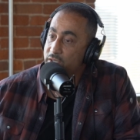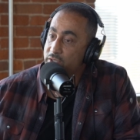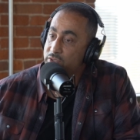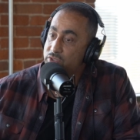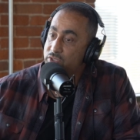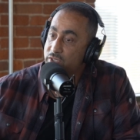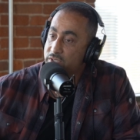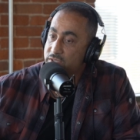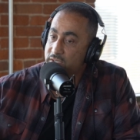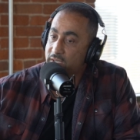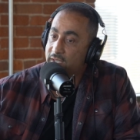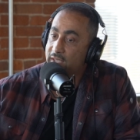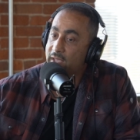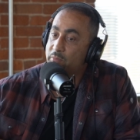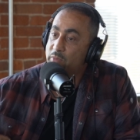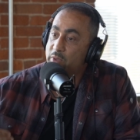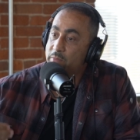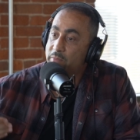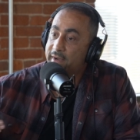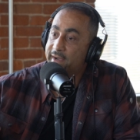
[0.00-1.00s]
just to
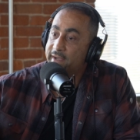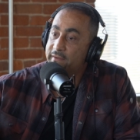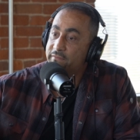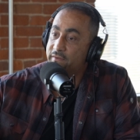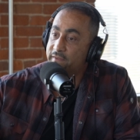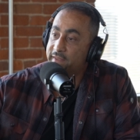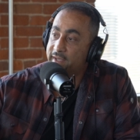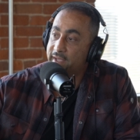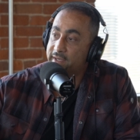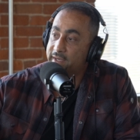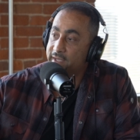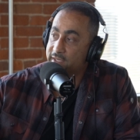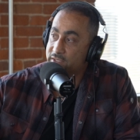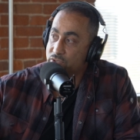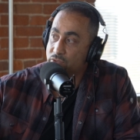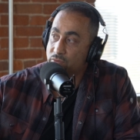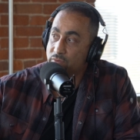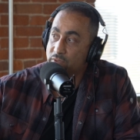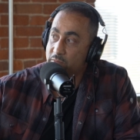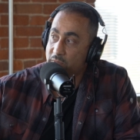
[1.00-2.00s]
get me by for that
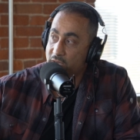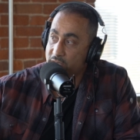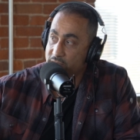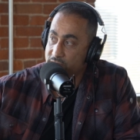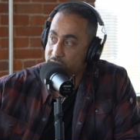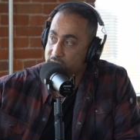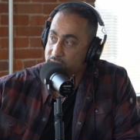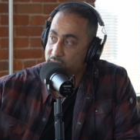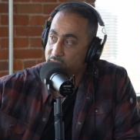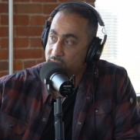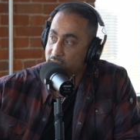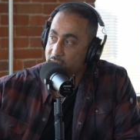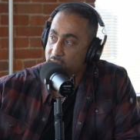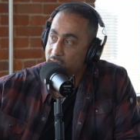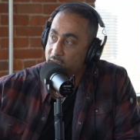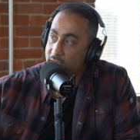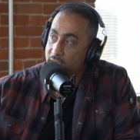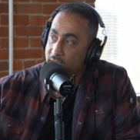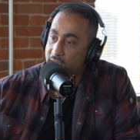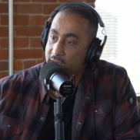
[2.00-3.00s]
next 3 months.
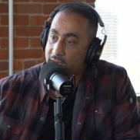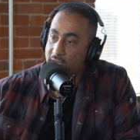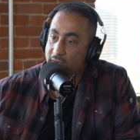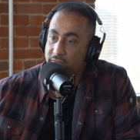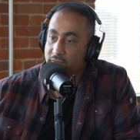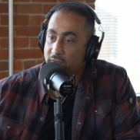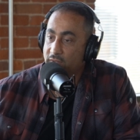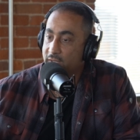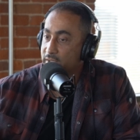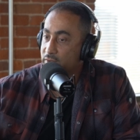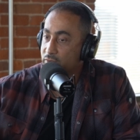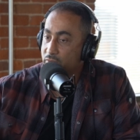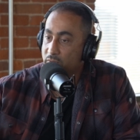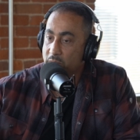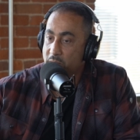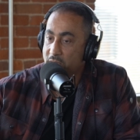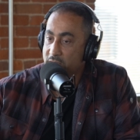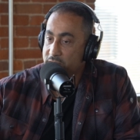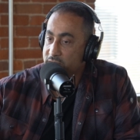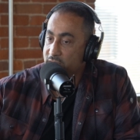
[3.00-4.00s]
And after that
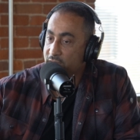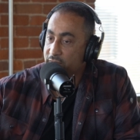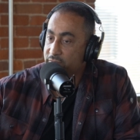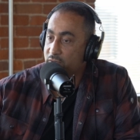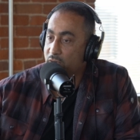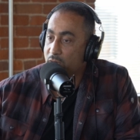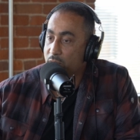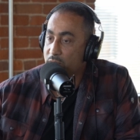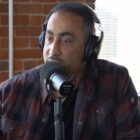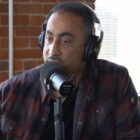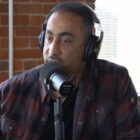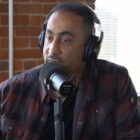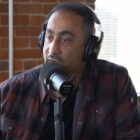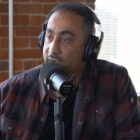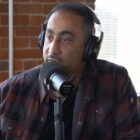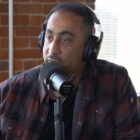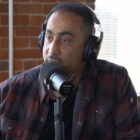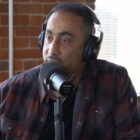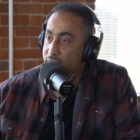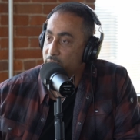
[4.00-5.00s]
3 months, after I was
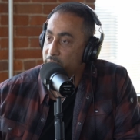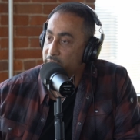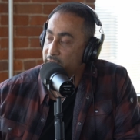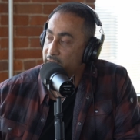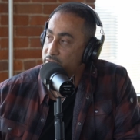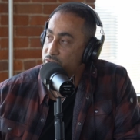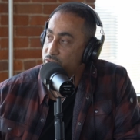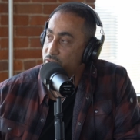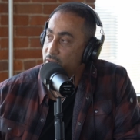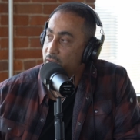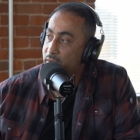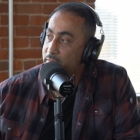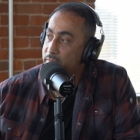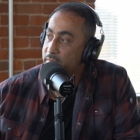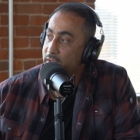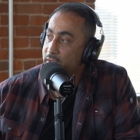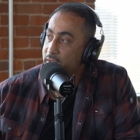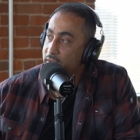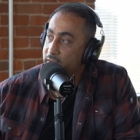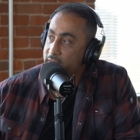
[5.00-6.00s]
fired from that job,
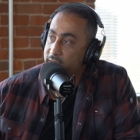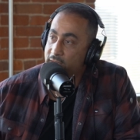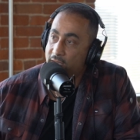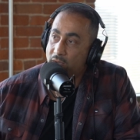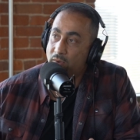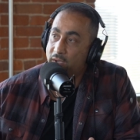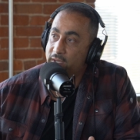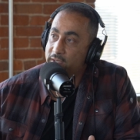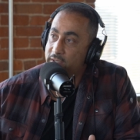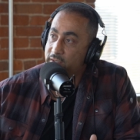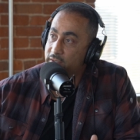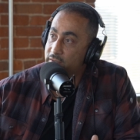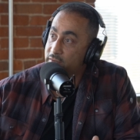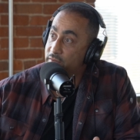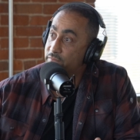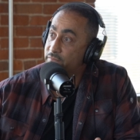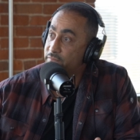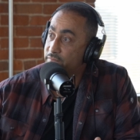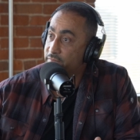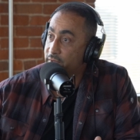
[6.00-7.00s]
now I needed
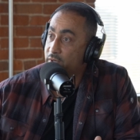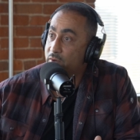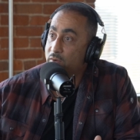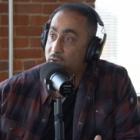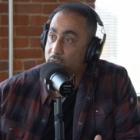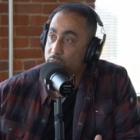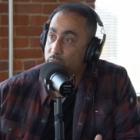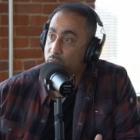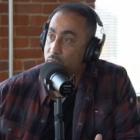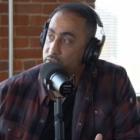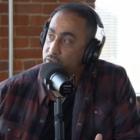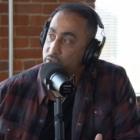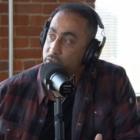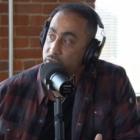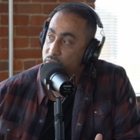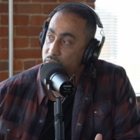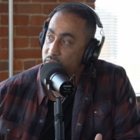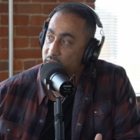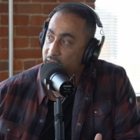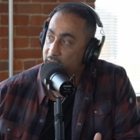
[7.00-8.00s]
to figure out what to
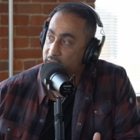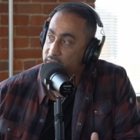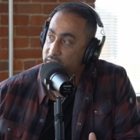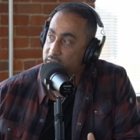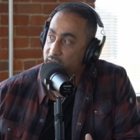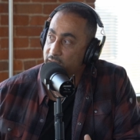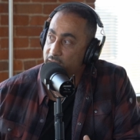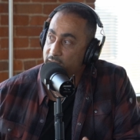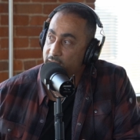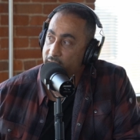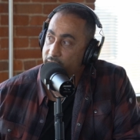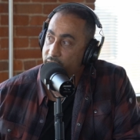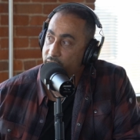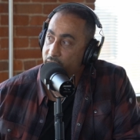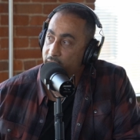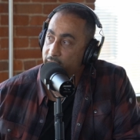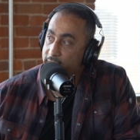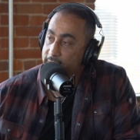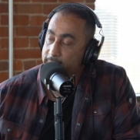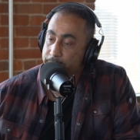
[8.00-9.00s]
do next. And I
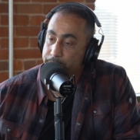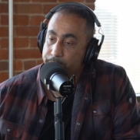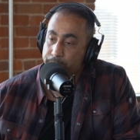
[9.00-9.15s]
thought